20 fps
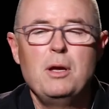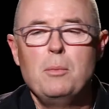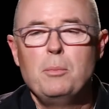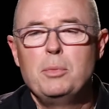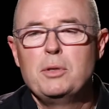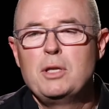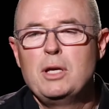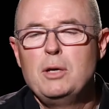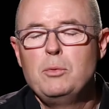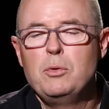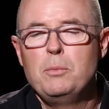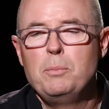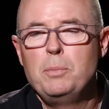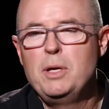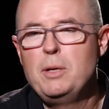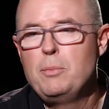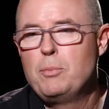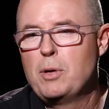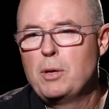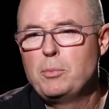But there would
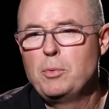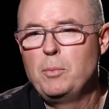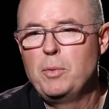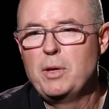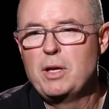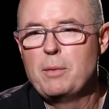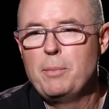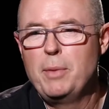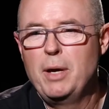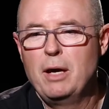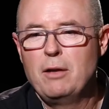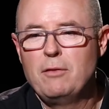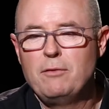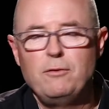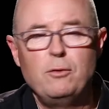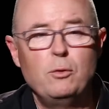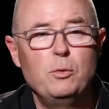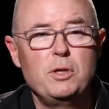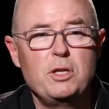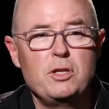be probably about
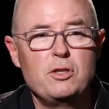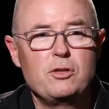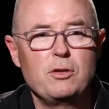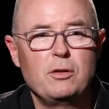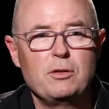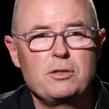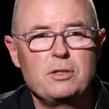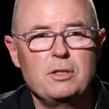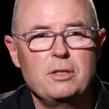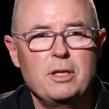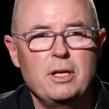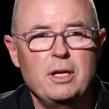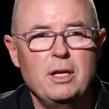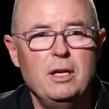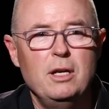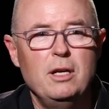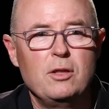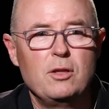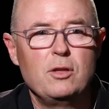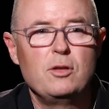40 shots in there
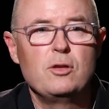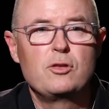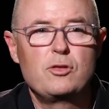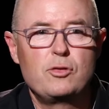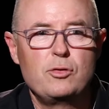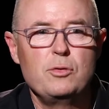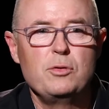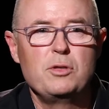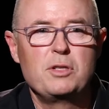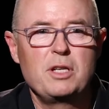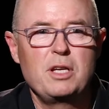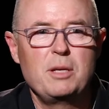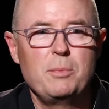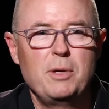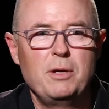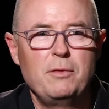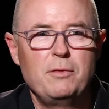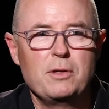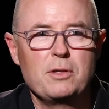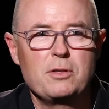that are true team
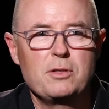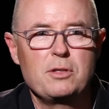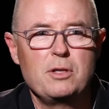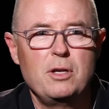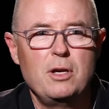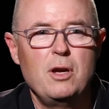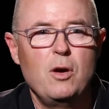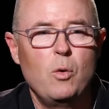efforts.